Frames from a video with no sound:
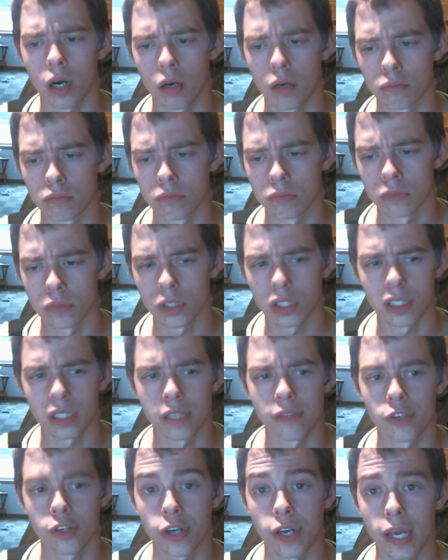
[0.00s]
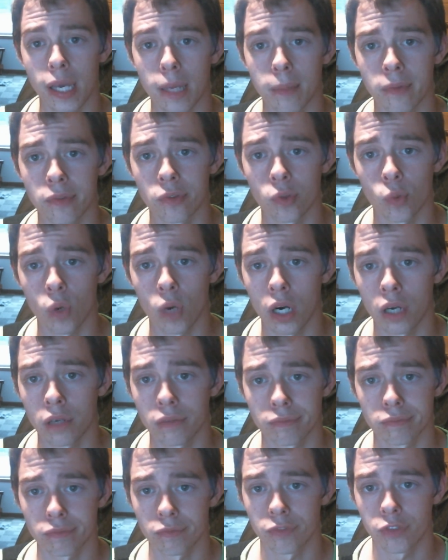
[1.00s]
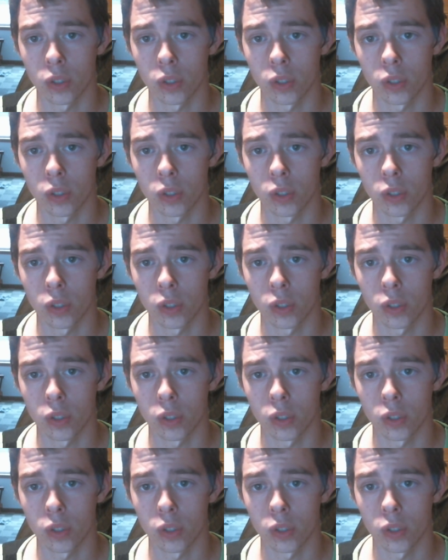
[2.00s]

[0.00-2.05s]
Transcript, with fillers: Um, leave your name if you want.